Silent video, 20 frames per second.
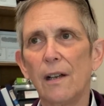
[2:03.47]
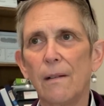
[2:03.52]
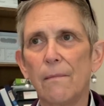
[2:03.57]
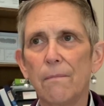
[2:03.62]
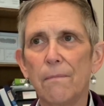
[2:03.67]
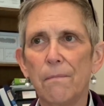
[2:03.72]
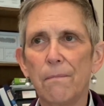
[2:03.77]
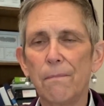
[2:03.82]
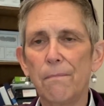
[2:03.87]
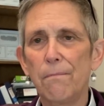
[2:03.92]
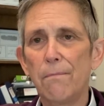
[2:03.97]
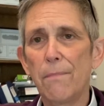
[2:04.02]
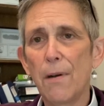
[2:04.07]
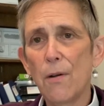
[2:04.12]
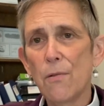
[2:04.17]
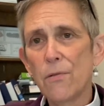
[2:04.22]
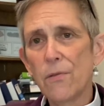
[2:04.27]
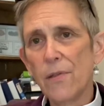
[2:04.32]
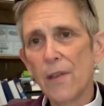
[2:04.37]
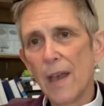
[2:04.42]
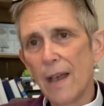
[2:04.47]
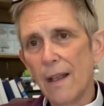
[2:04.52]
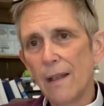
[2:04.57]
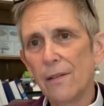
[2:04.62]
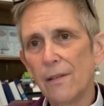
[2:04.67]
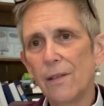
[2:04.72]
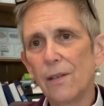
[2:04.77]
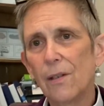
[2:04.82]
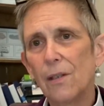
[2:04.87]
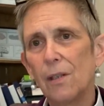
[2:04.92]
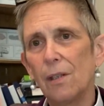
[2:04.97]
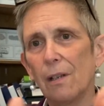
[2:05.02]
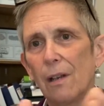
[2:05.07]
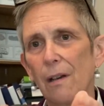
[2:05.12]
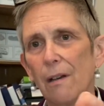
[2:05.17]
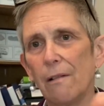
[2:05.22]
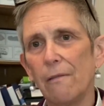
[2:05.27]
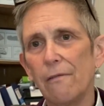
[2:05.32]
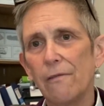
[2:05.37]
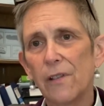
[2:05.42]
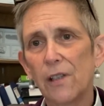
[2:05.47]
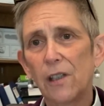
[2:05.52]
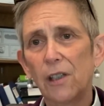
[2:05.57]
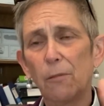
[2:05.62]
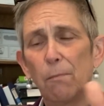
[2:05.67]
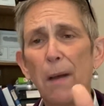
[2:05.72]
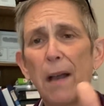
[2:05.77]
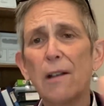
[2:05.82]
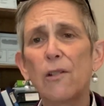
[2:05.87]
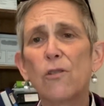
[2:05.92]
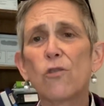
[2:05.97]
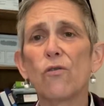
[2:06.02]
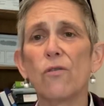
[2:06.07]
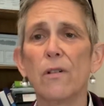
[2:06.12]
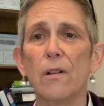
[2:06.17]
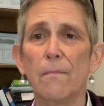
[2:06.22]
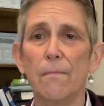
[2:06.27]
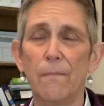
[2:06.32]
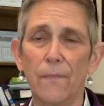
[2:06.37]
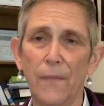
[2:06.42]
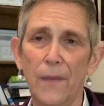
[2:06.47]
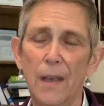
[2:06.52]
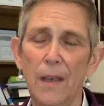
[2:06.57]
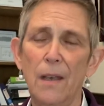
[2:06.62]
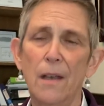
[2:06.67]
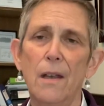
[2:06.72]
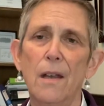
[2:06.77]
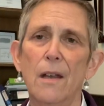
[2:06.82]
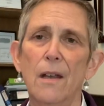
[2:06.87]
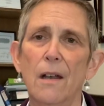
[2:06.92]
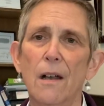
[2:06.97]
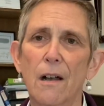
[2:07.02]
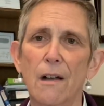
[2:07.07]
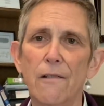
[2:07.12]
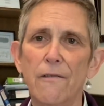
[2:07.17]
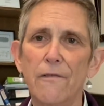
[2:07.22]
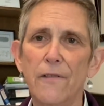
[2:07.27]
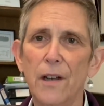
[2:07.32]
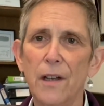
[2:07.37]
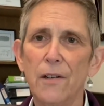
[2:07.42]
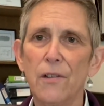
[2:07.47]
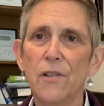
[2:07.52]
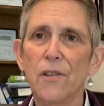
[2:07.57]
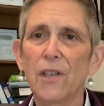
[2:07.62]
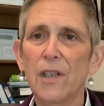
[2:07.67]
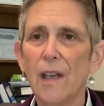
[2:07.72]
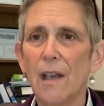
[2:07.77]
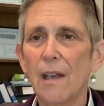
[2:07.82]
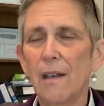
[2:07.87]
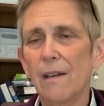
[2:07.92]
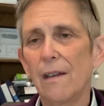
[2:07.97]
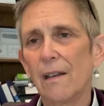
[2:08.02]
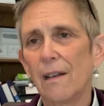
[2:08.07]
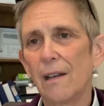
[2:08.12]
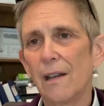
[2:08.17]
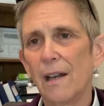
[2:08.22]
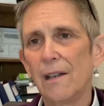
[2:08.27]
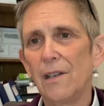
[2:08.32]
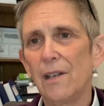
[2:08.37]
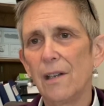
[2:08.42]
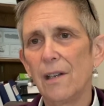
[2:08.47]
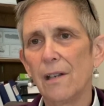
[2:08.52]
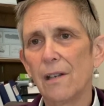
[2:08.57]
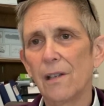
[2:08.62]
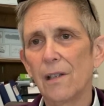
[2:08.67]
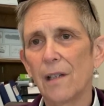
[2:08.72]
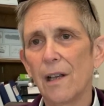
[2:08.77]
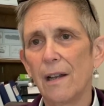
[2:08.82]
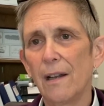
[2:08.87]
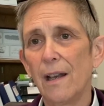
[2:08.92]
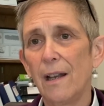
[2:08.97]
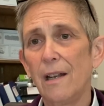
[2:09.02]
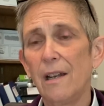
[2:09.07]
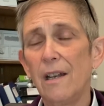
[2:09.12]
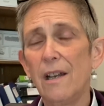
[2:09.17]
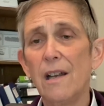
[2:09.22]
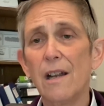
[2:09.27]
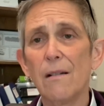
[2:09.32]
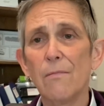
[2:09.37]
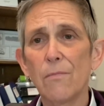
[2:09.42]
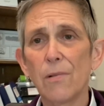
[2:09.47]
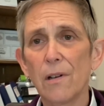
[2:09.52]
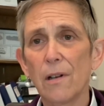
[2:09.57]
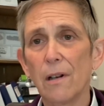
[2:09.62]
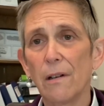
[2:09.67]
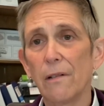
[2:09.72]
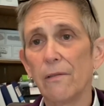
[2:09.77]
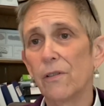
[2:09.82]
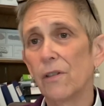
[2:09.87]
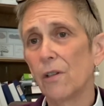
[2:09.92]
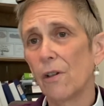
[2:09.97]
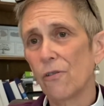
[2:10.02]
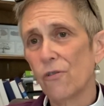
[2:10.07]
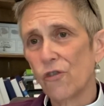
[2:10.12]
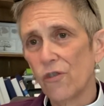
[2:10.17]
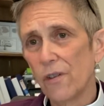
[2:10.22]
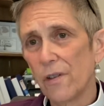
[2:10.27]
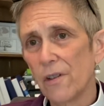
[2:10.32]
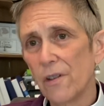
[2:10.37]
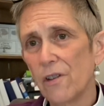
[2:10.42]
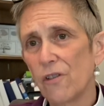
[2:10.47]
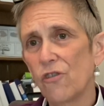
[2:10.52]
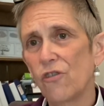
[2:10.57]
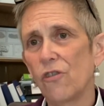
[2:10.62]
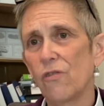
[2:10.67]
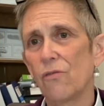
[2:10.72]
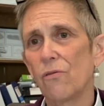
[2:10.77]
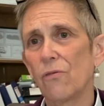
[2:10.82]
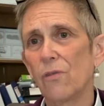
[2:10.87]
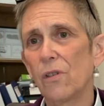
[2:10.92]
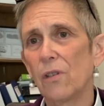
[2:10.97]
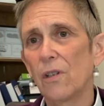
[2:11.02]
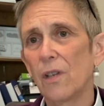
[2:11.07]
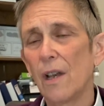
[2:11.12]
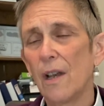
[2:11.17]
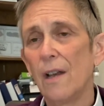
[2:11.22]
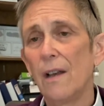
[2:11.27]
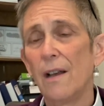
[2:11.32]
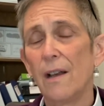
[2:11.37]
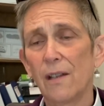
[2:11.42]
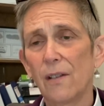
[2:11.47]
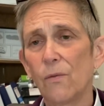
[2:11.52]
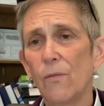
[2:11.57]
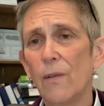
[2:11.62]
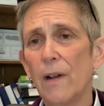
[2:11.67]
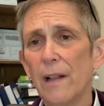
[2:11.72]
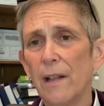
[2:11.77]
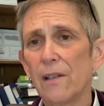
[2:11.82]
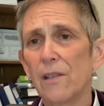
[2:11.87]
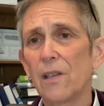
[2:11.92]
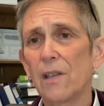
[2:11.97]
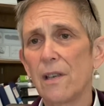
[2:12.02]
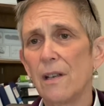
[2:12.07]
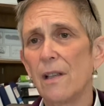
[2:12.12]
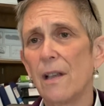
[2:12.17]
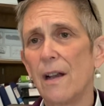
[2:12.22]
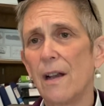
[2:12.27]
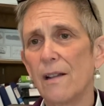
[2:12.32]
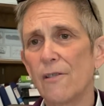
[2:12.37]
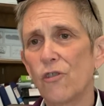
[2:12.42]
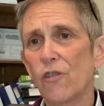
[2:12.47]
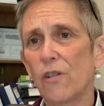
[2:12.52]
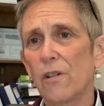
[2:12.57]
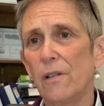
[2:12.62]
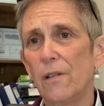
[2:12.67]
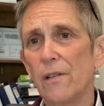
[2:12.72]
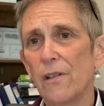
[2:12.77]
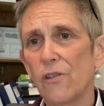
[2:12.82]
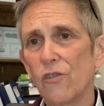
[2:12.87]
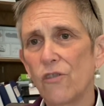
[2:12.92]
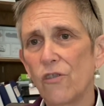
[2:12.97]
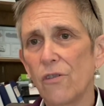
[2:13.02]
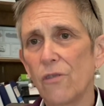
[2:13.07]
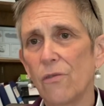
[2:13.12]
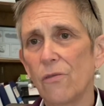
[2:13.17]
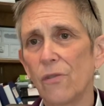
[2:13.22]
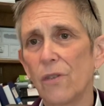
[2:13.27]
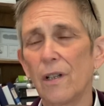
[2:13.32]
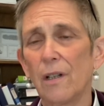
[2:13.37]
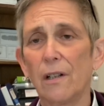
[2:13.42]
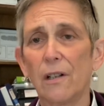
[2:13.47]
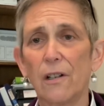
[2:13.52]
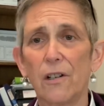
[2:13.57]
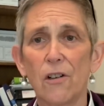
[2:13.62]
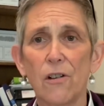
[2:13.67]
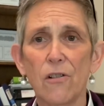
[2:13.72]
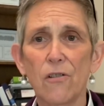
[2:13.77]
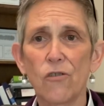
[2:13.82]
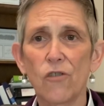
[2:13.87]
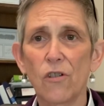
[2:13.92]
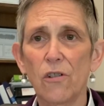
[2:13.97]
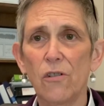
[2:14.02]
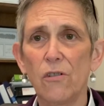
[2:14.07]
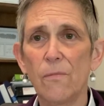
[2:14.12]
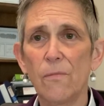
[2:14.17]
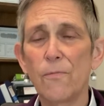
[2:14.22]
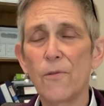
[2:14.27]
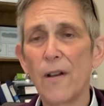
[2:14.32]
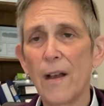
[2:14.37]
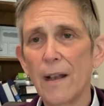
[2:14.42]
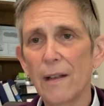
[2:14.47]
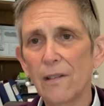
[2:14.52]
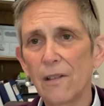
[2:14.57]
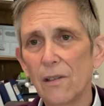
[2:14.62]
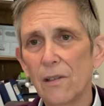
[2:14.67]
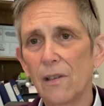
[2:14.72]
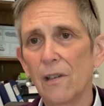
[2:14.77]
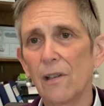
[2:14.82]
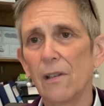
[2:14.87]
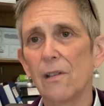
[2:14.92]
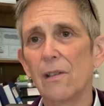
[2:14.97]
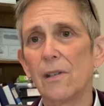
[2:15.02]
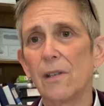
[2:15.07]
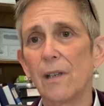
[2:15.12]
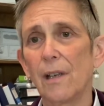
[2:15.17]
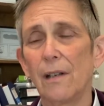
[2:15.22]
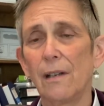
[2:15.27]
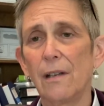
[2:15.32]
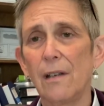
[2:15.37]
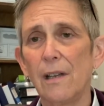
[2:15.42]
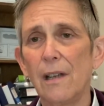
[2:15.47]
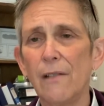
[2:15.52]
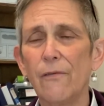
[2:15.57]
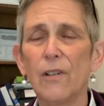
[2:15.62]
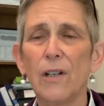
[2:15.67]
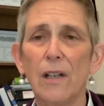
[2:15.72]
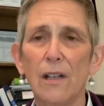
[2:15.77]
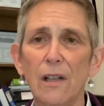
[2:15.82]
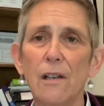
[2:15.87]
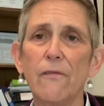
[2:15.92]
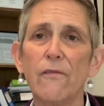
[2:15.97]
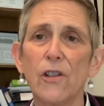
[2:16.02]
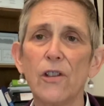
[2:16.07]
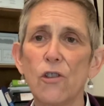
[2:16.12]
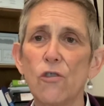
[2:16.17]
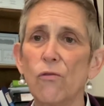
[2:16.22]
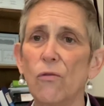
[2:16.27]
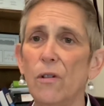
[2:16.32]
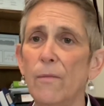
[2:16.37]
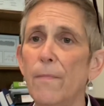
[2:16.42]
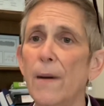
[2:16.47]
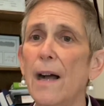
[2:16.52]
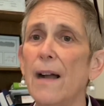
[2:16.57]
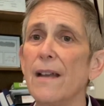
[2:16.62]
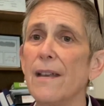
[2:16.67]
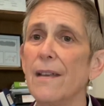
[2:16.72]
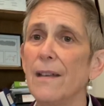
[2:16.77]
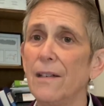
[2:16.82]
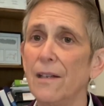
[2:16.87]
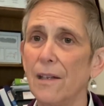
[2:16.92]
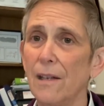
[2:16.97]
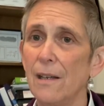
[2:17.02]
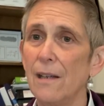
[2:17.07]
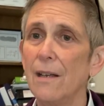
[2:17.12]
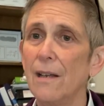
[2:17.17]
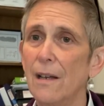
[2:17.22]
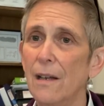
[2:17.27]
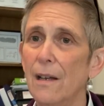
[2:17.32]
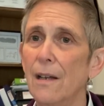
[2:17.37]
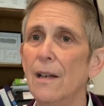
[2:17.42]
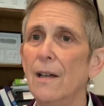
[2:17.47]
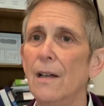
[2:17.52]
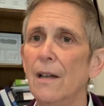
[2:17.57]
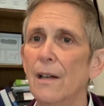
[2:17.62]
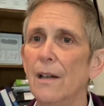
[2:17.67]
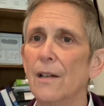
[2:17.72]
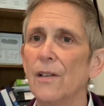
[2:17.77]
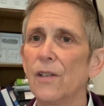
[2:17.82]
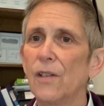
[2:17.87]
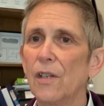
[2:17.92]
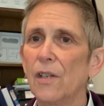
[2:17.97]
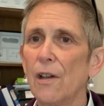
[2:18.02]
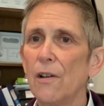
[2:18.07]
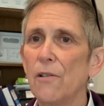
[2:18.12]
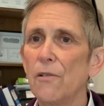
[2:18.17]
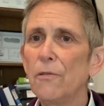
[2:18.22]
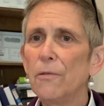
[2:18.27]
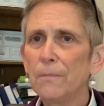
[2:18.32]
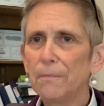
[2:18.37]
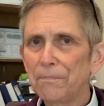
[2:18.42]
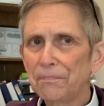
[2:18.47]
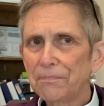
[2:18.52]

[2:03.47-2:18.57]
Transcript: both ends of a spectrum of understanding and ideas on any number of social issues, as well as theological issues and liturgical practices and even individual piety. So